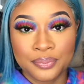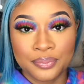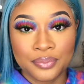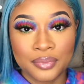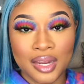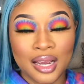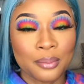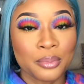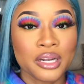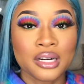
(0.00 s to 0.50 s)

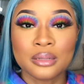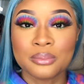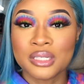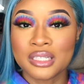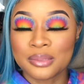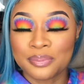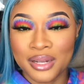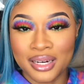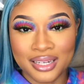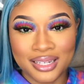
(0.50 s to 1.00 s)
I'm gonna be
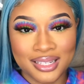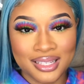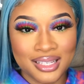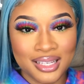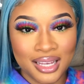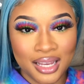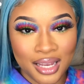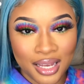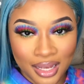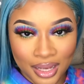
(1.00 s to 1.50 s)
spilling
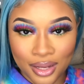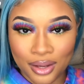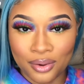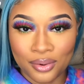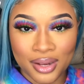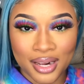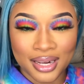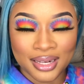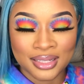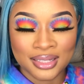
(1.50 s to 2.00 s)
tea,
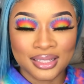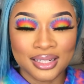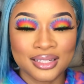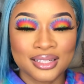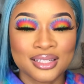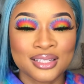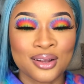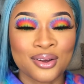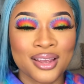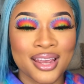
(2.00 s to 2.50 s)
okay,
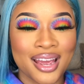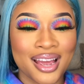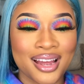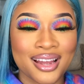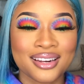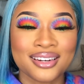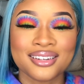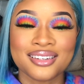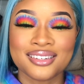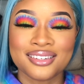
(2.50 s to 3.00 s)
sis? So
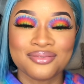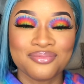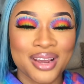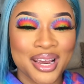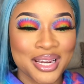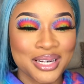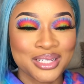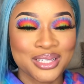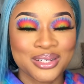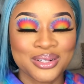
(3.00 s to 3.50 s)
yeah,
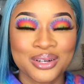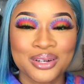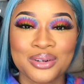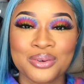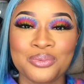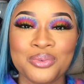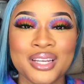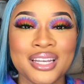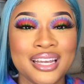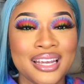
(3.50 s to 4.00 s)
make
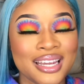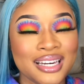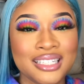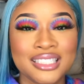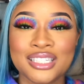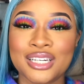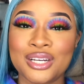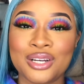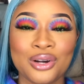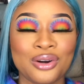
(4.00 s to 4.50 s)
sure we
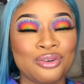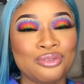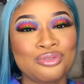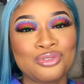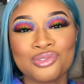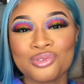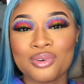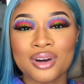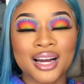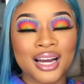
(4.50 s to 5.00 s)
get your girl
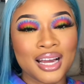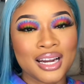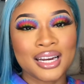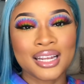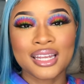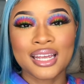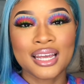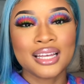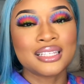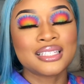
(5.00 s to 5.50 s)
to
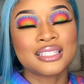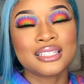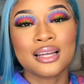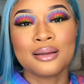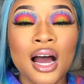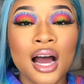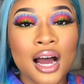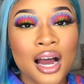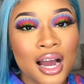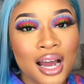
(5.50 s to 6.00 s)
100K
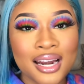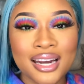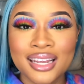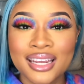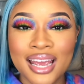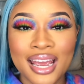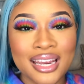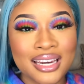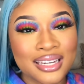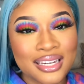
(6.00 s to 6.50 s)
sub.
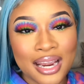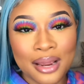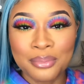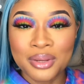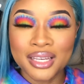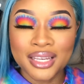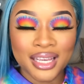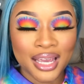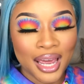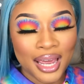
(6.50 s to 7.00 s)
100K
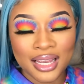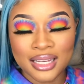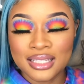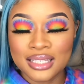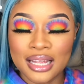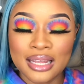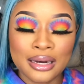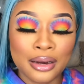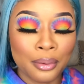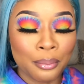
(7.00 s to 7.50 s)
Debbie
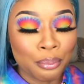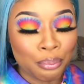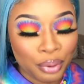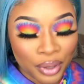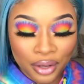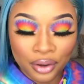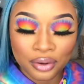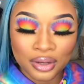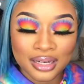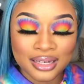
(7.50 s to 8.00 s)
Cakes in the
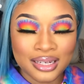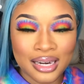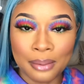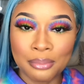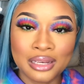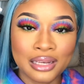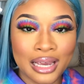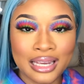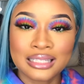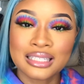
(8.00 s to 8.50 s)
building.
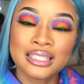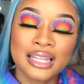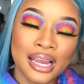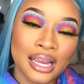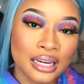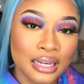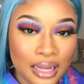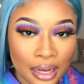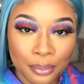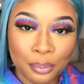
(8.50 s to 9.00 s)
Debbie Cakes
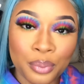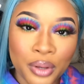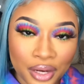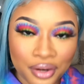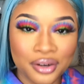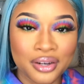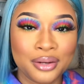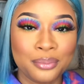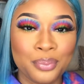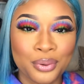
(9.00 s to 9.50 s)
stand up,
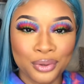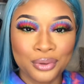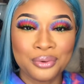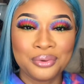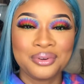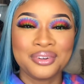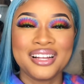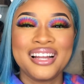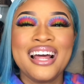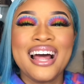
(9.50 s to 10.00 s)
period,
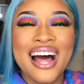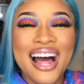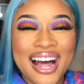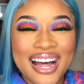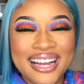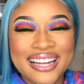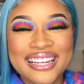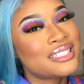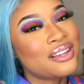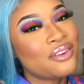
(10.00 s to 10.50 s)
poo.
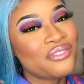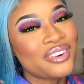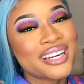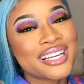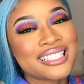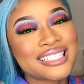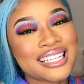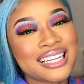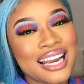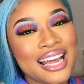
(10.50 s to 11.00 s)
Don't
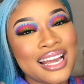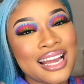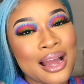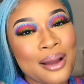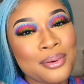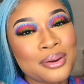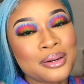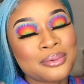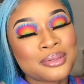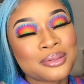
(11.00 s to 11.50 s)
forget to like,
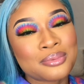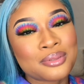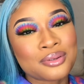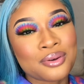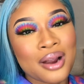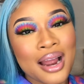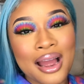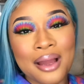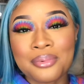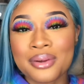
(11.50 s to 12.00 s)
comment, and
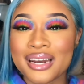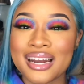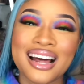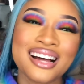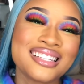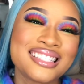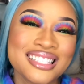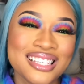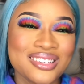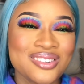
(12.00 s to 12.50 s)
subscribe, and
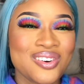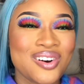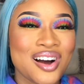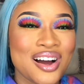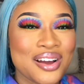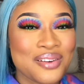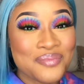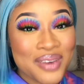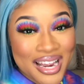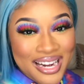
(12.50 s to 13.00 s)
I'll see you
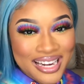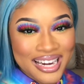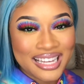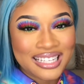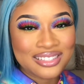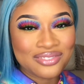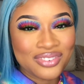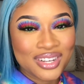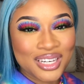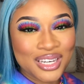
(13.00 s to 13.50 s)
all in my
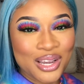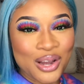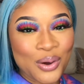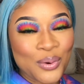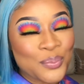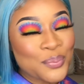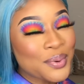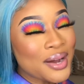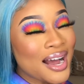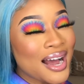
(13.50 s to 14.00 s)
next
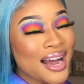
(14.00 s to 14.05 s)
video. Bye.